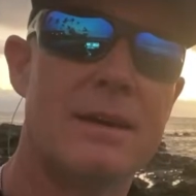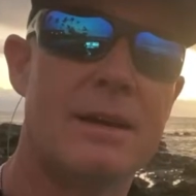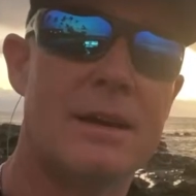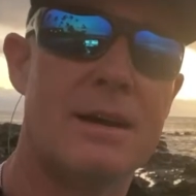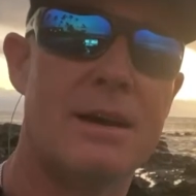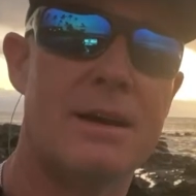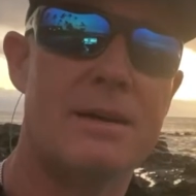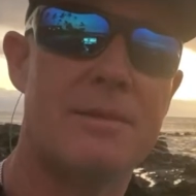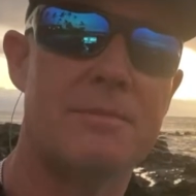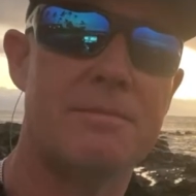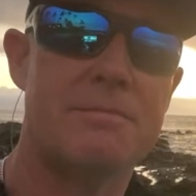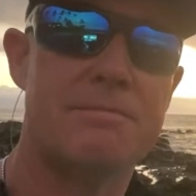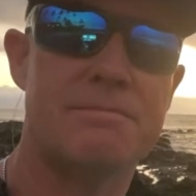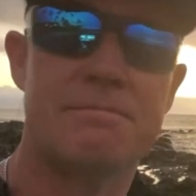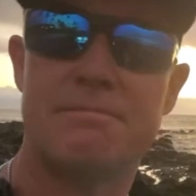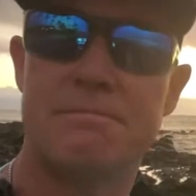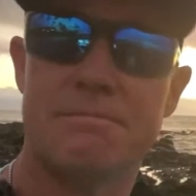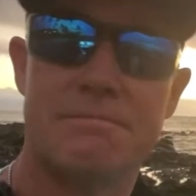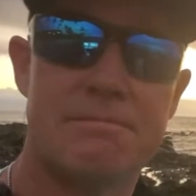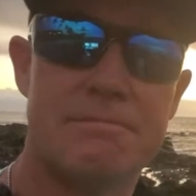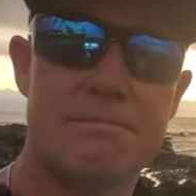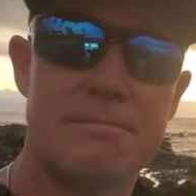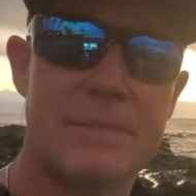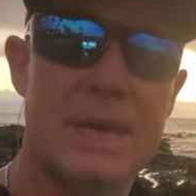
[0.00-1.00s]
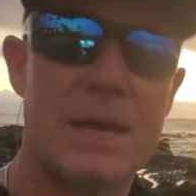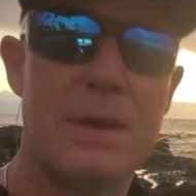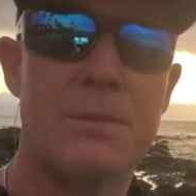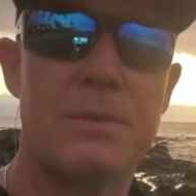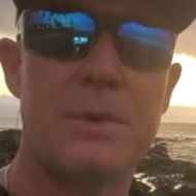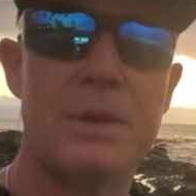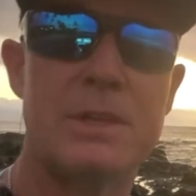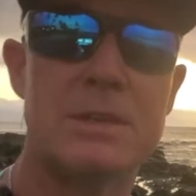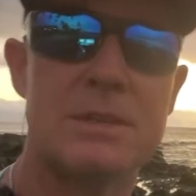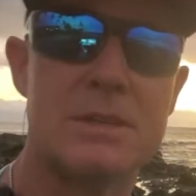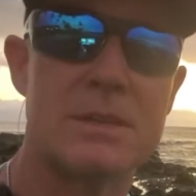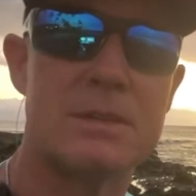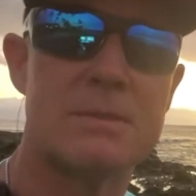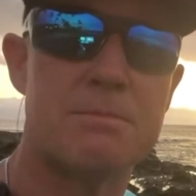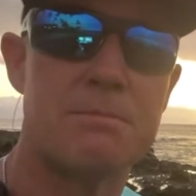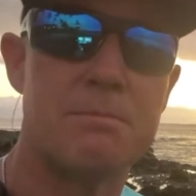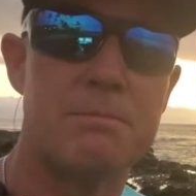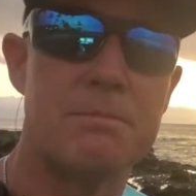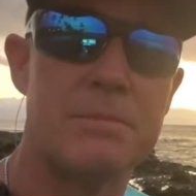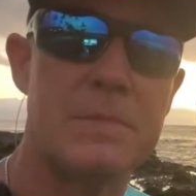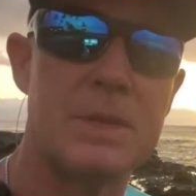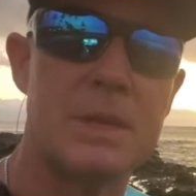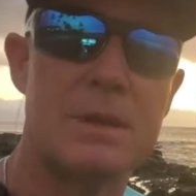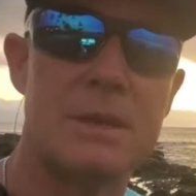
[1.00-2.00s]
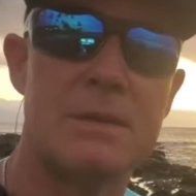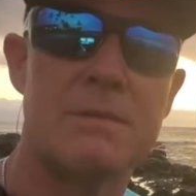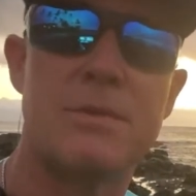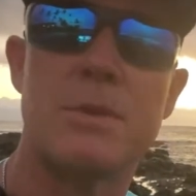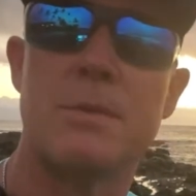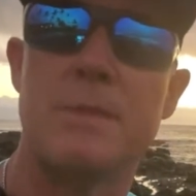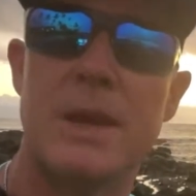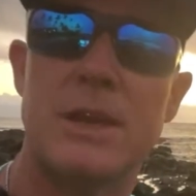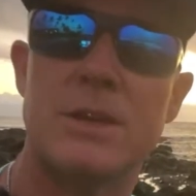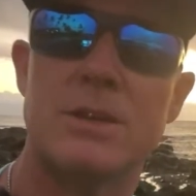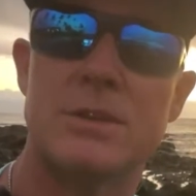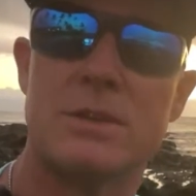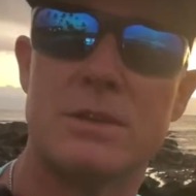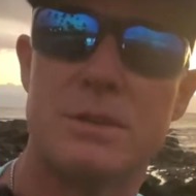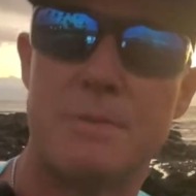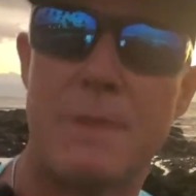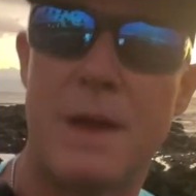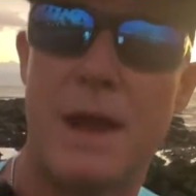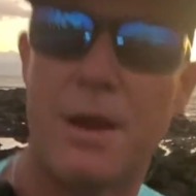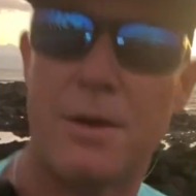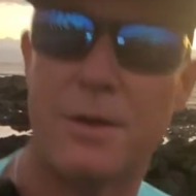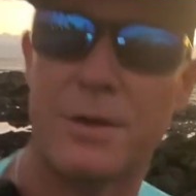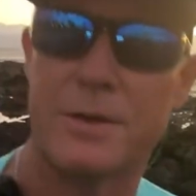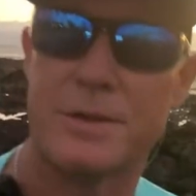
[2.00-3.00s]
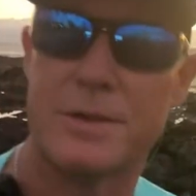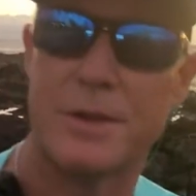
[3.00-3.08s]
And it's just, information is power.